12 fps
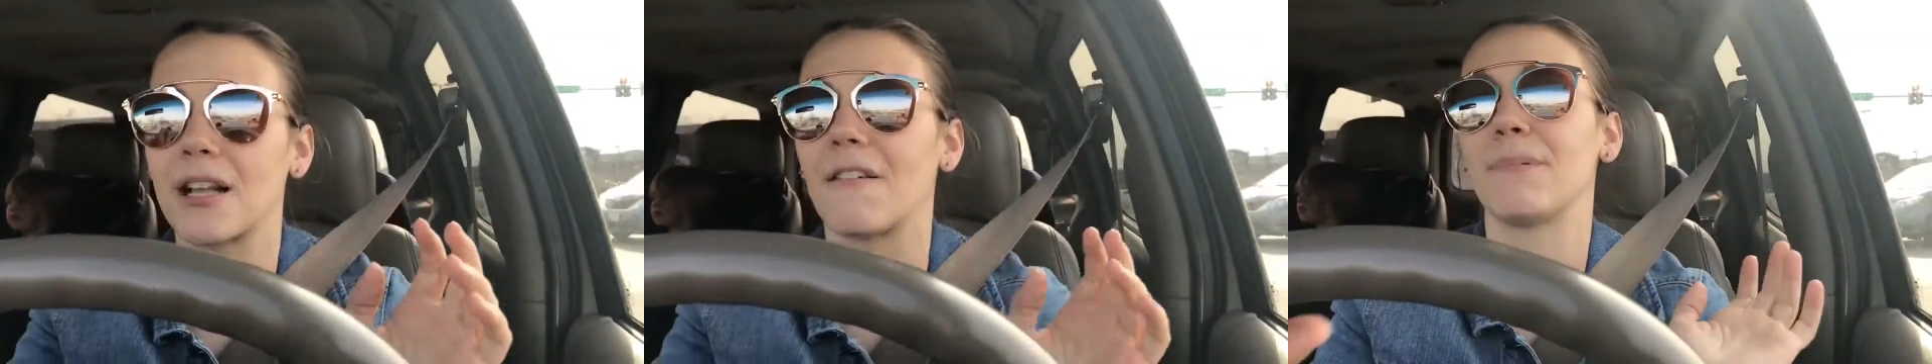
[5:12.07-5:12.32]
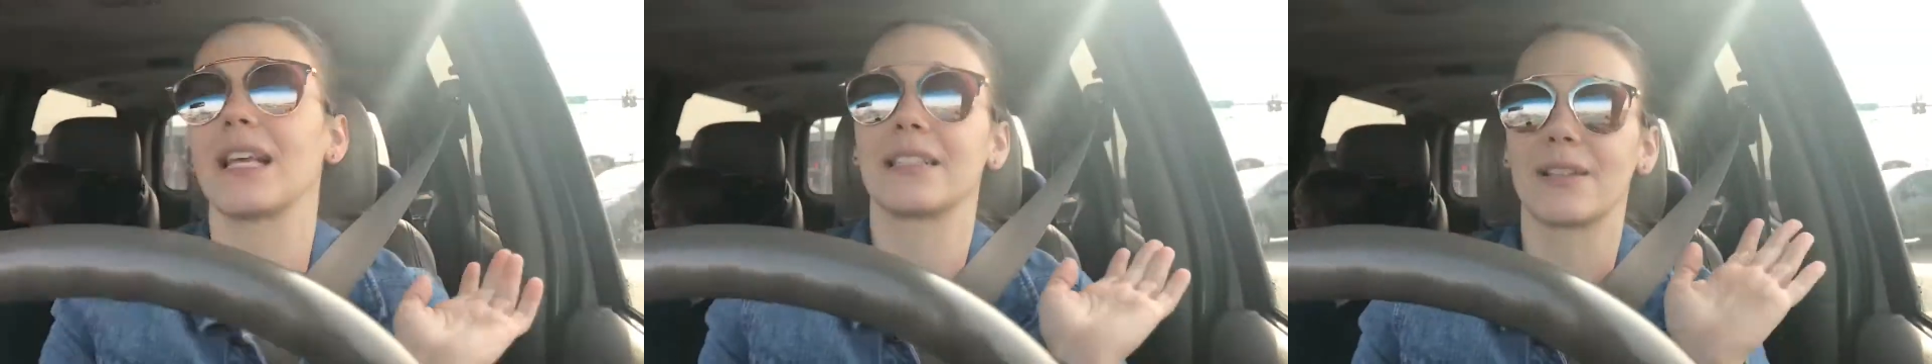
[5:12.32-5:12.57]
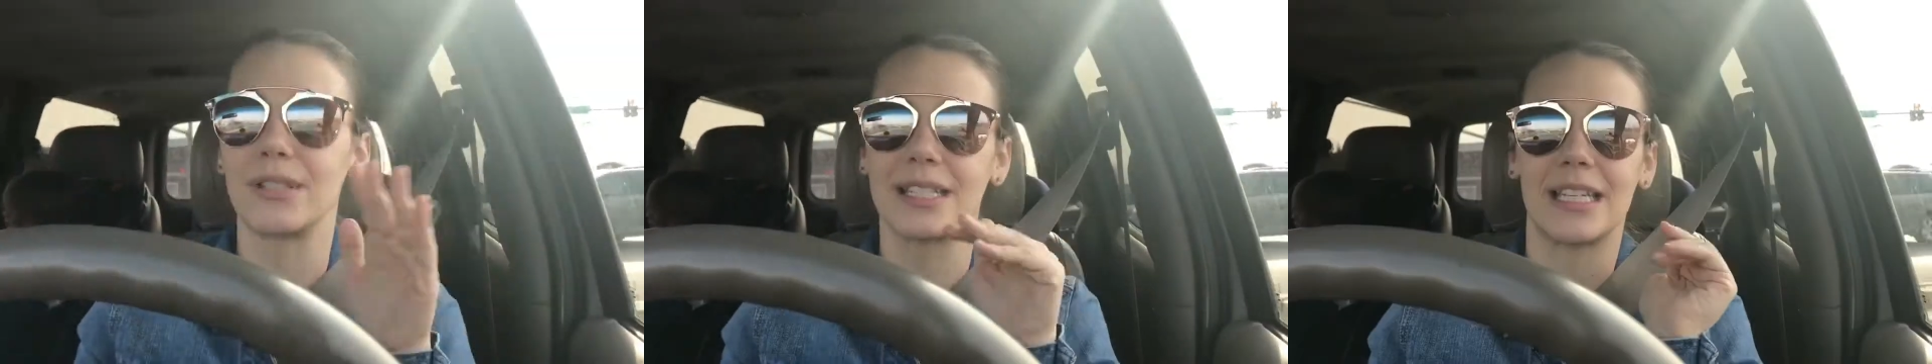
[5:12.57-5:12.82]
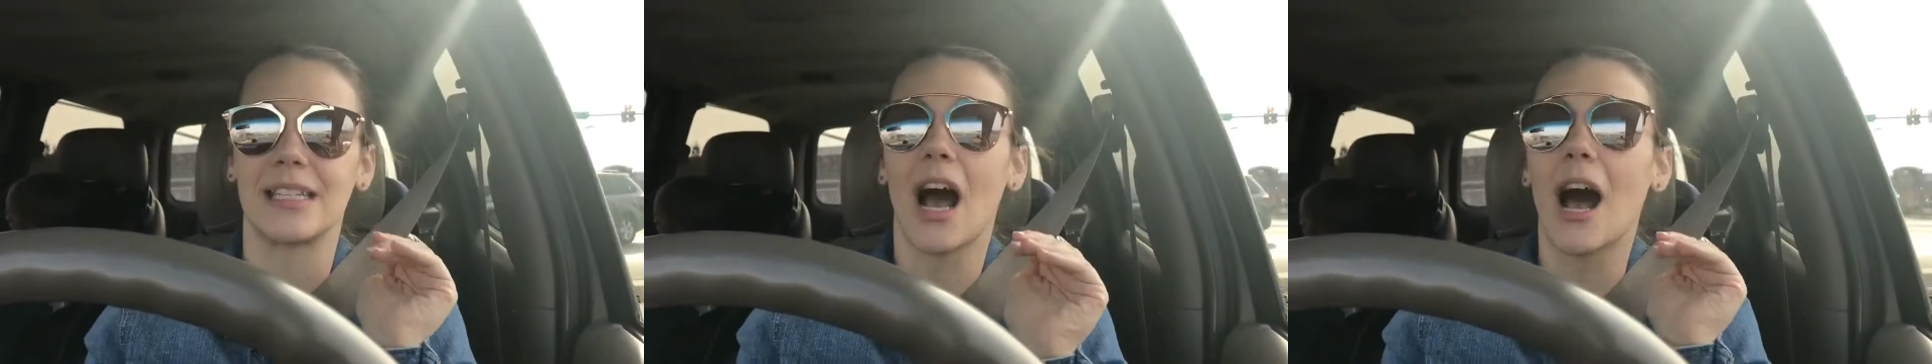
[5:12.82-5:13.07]
off because it was
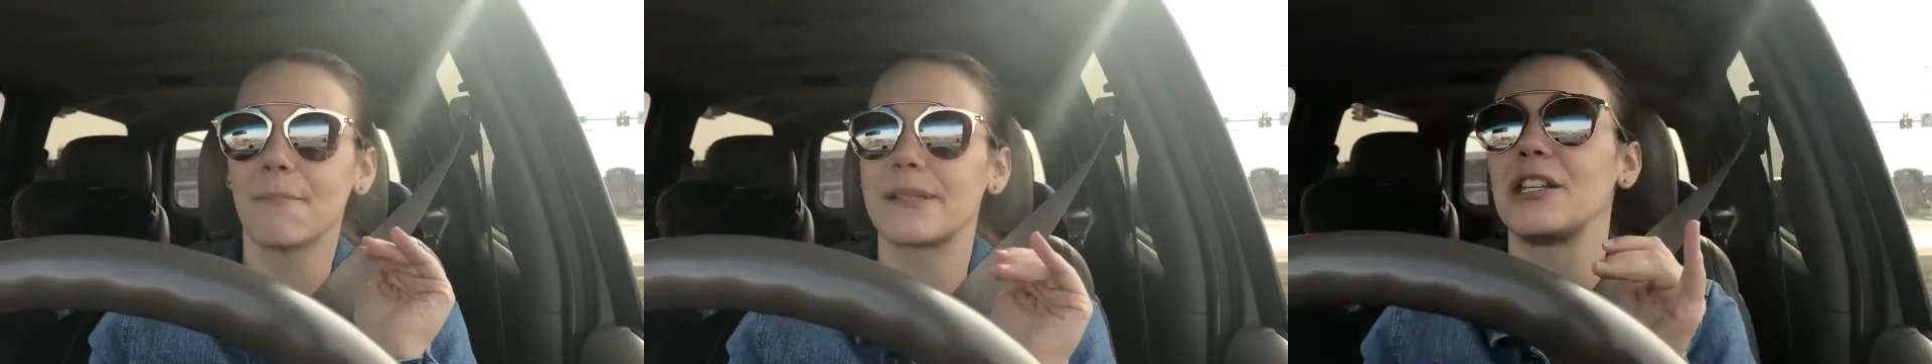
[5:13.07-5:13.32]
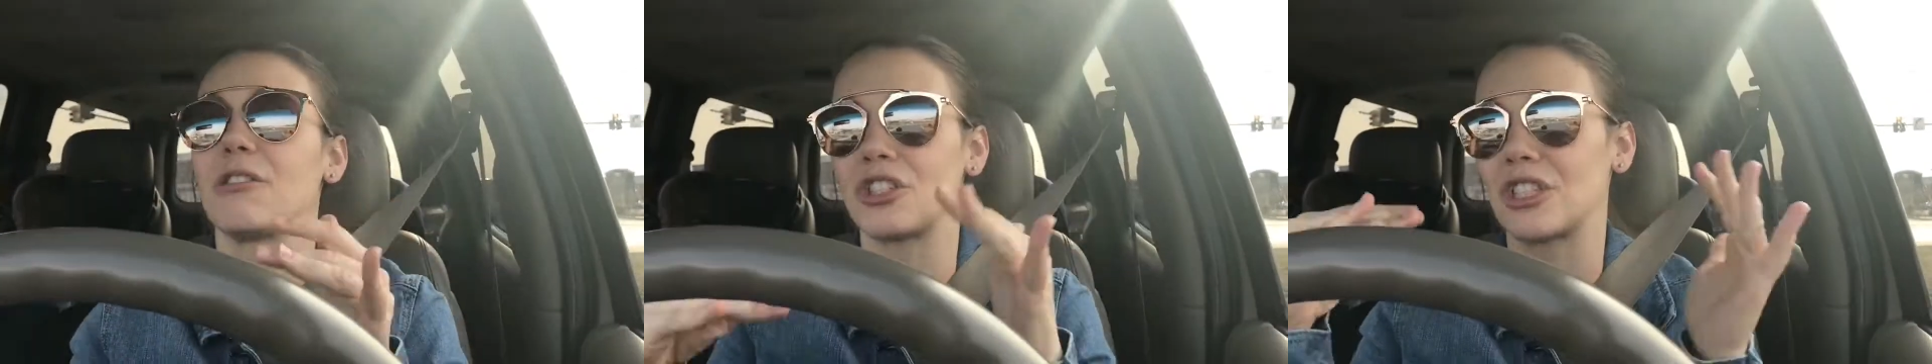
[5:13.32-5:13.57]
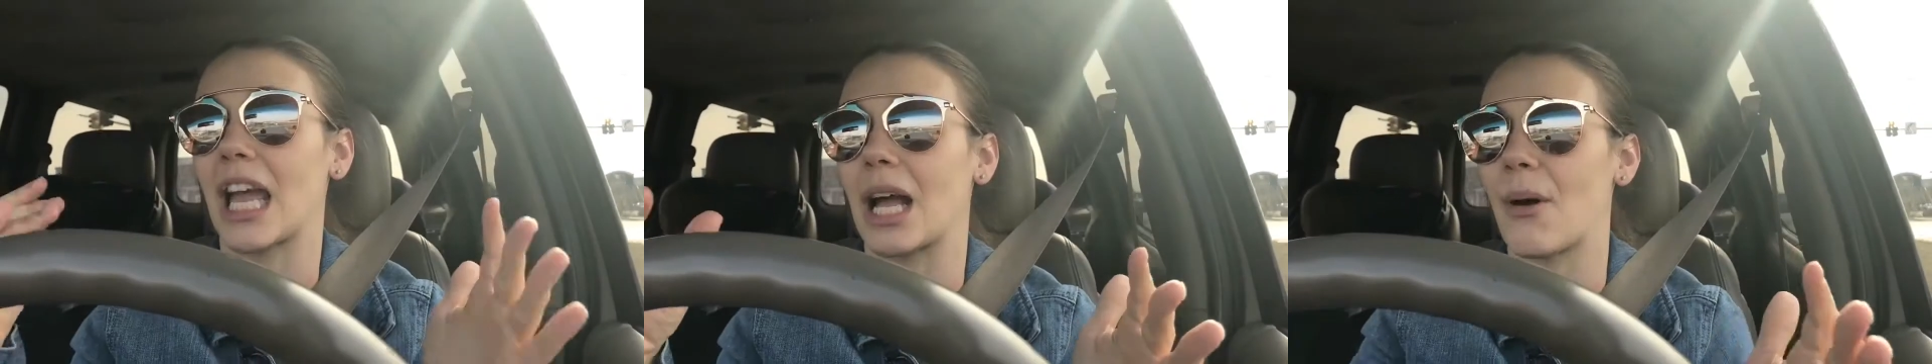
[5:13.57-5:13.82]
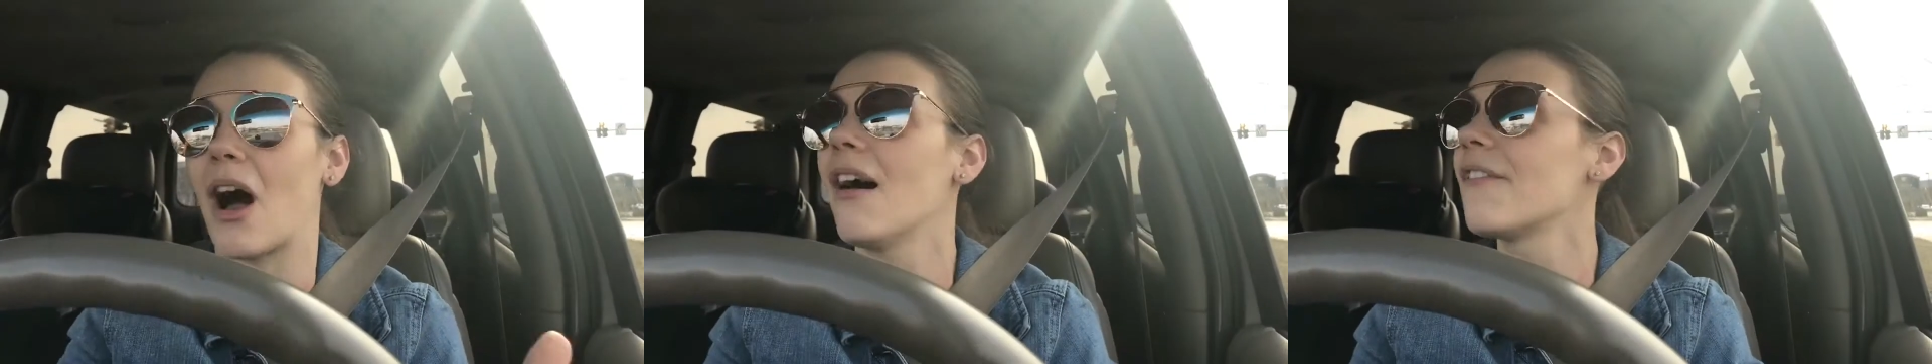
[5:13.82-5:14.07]
T-tops, so you could just take
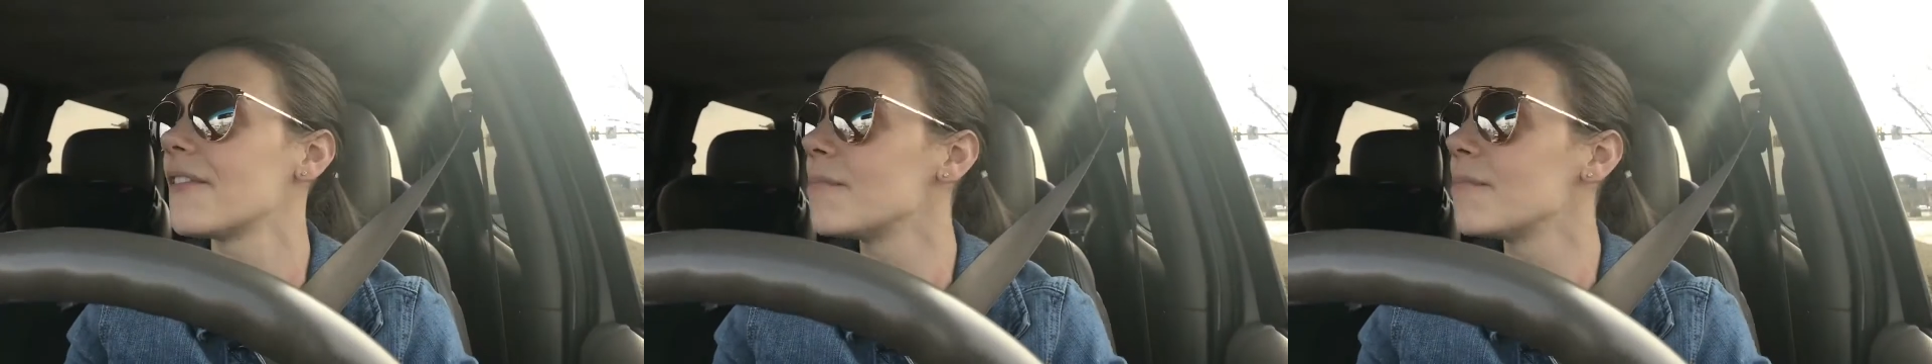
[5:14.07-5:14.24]
them off.